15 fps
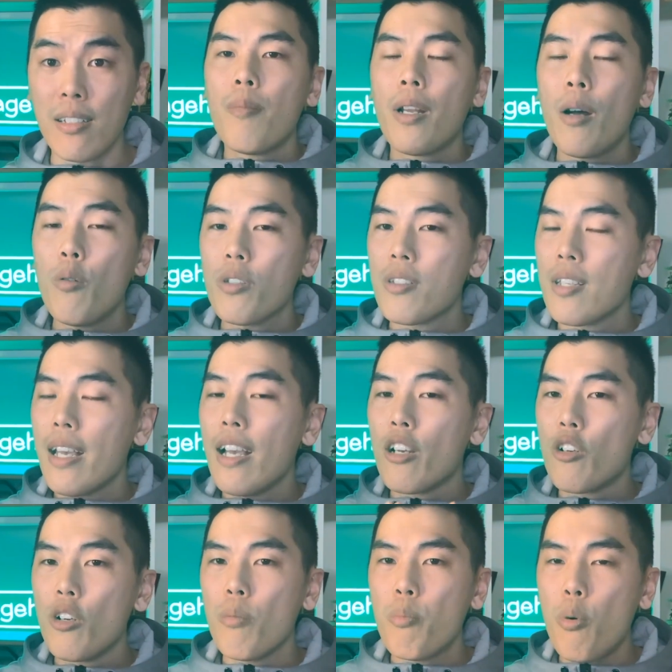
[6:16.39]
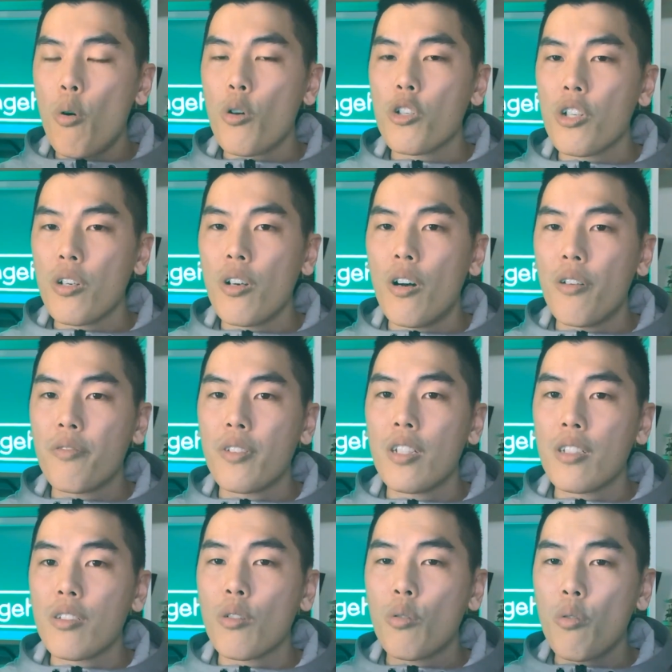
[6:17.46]
But I would say a good portion of
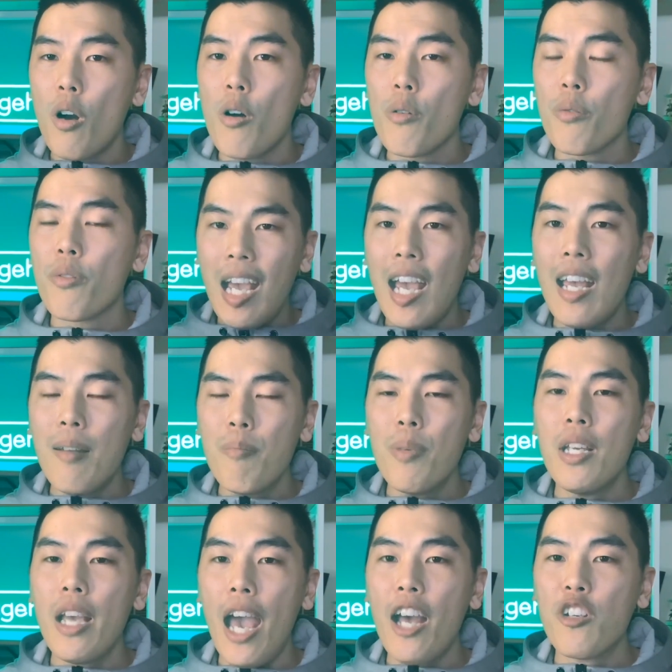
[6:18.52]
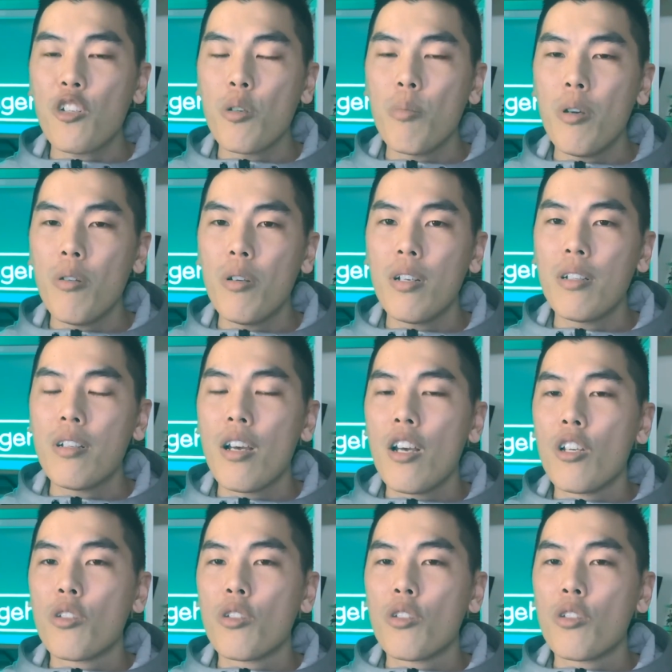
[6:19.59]
this growth can be attributed